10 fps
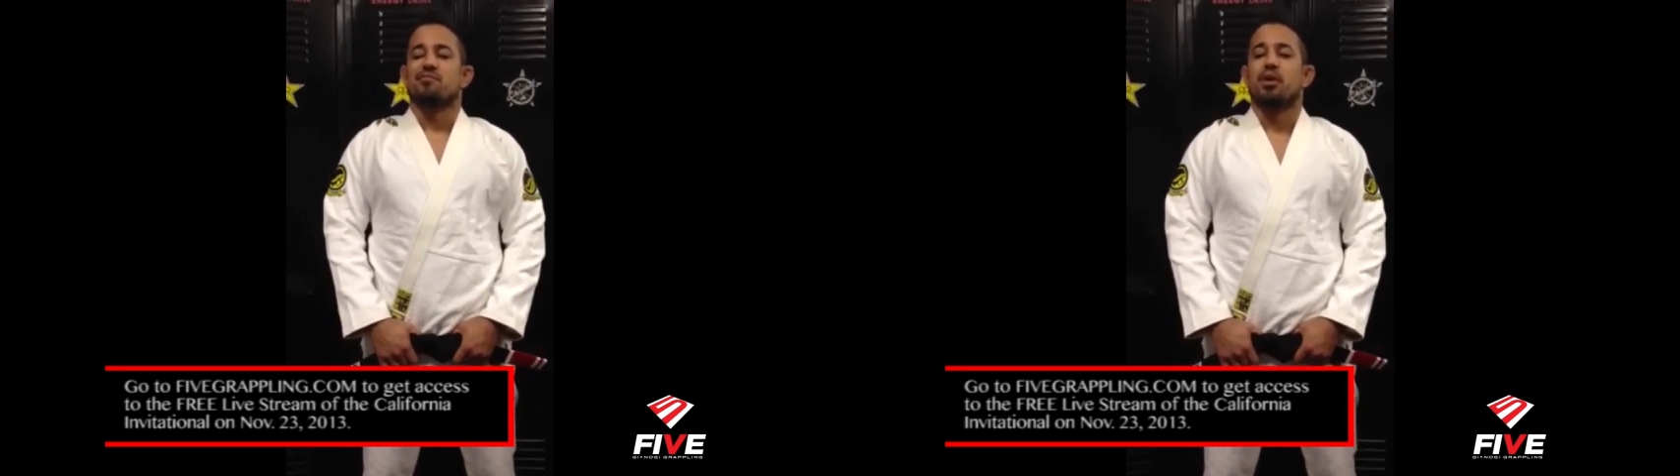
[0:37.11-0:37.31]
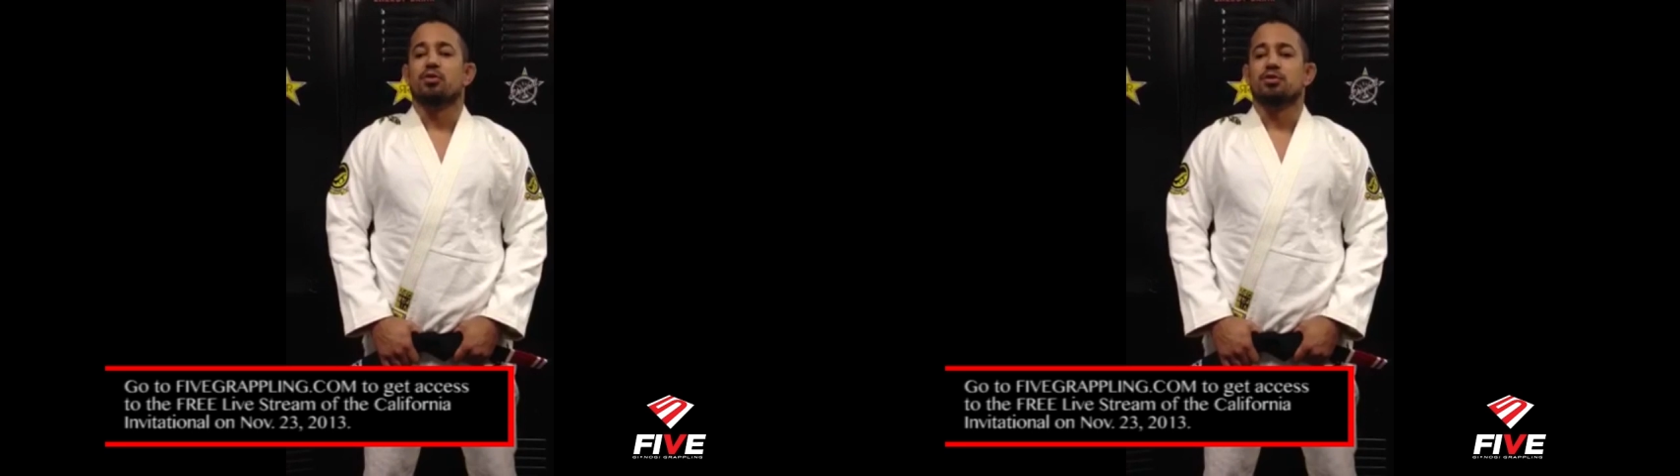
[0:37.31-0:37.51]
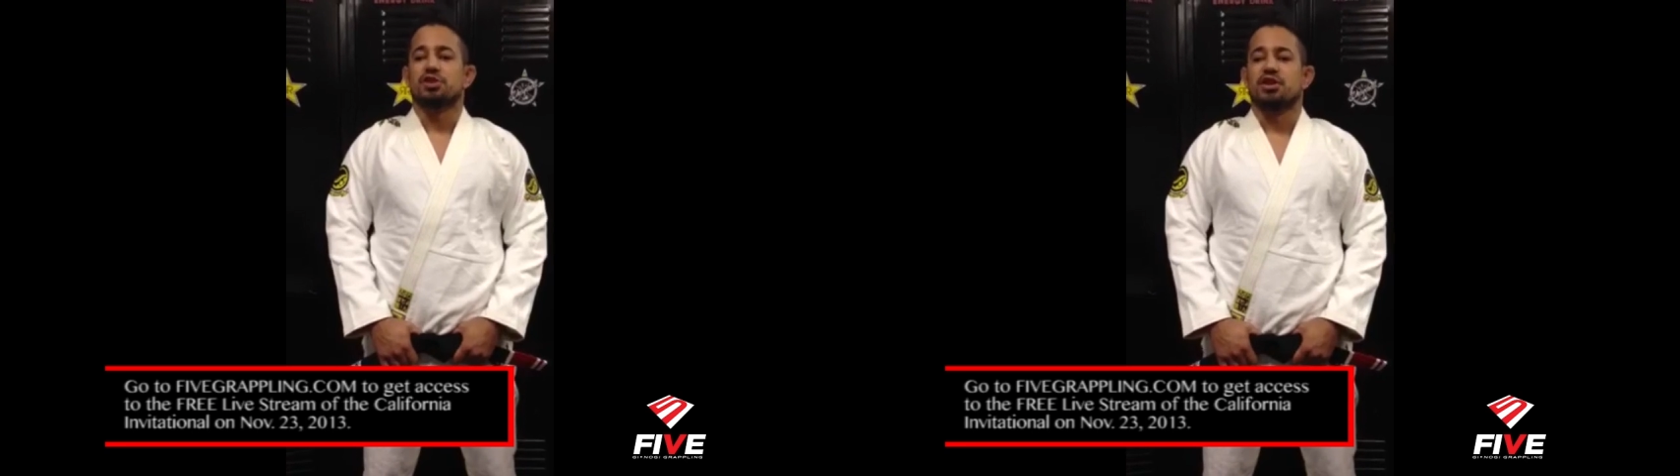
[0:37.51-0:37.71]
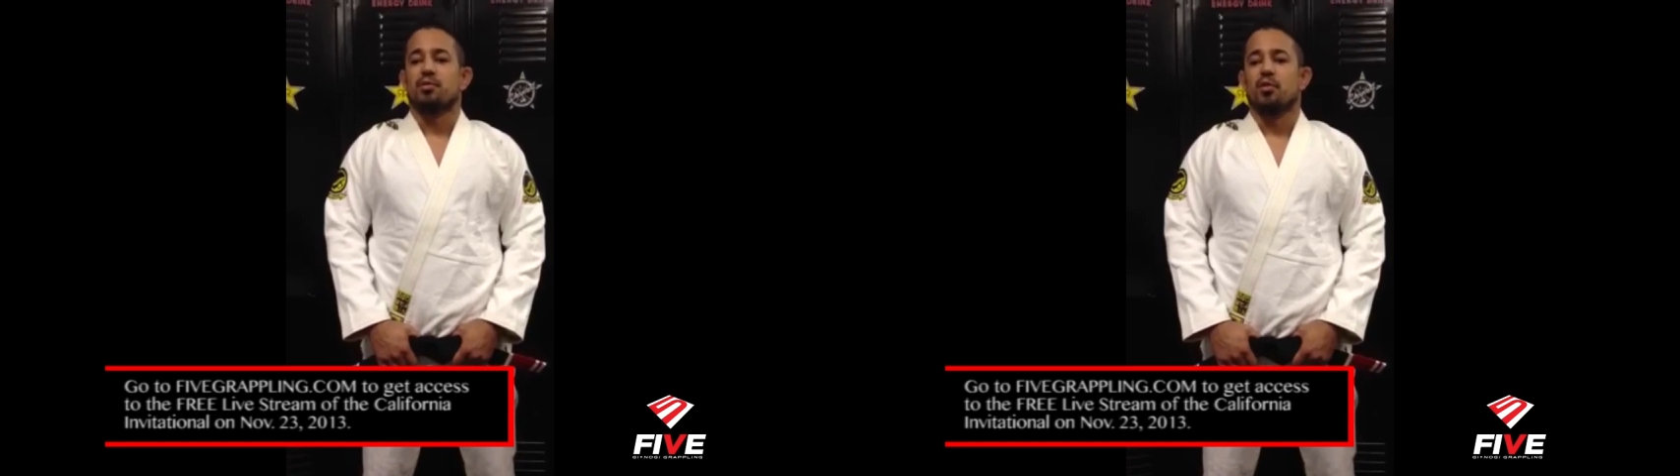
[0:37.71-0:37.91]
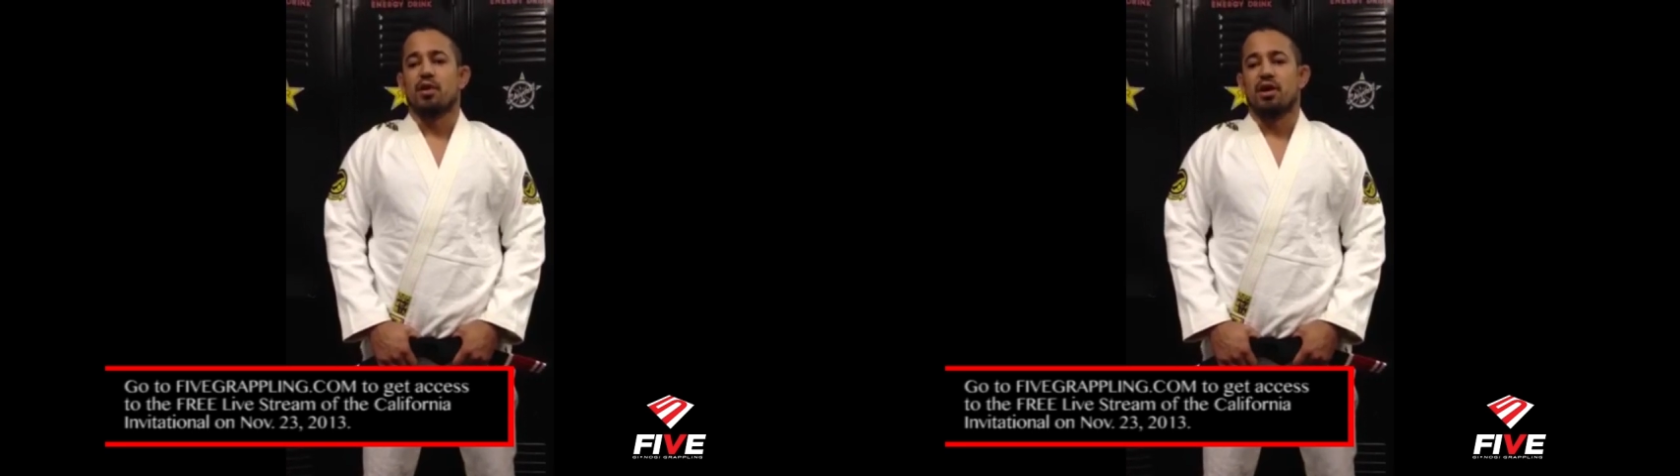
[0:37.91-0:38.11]
my own
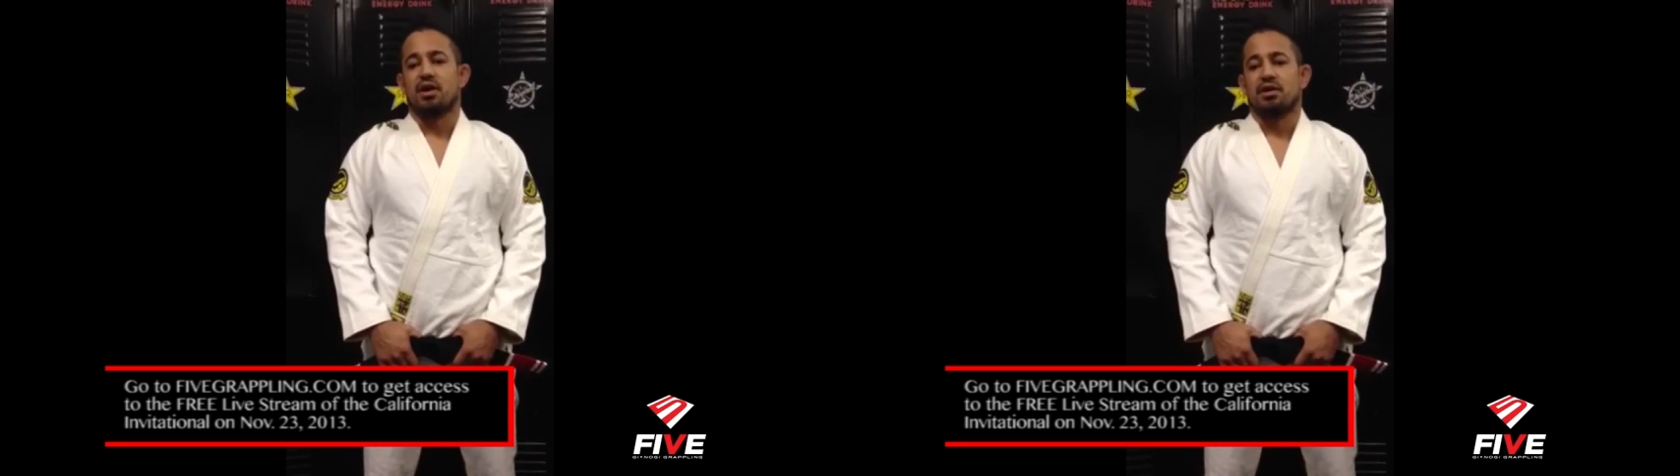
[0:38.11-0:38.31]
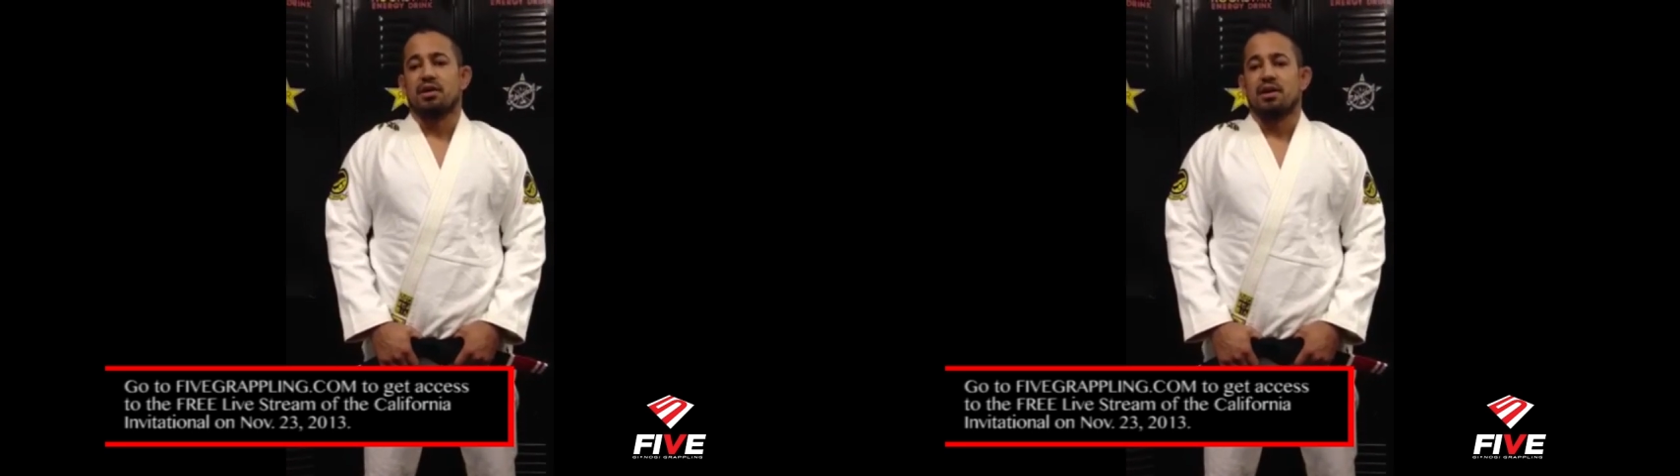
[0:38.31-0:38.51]
gym where